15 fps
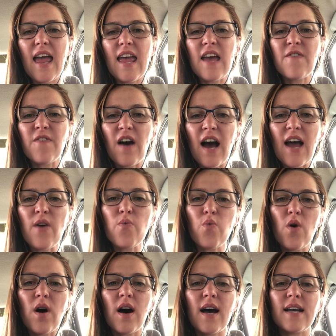If I
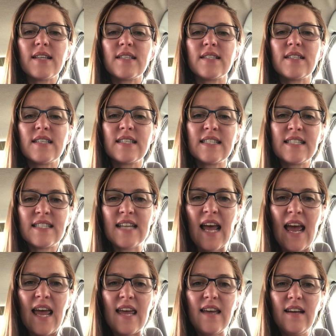want to
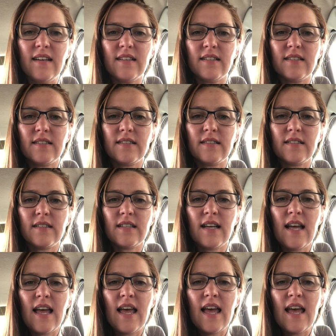stay
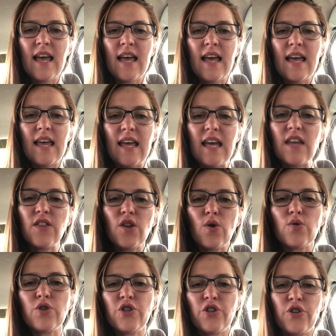in
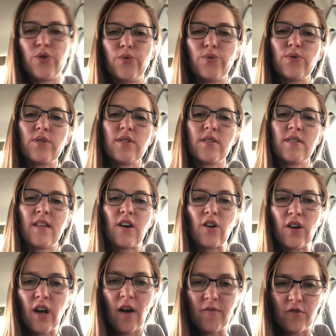those shoes that are
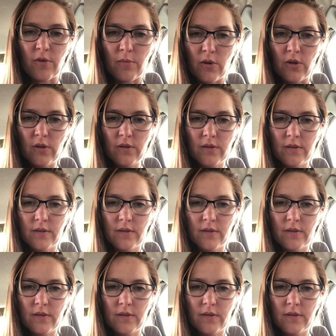comfortable,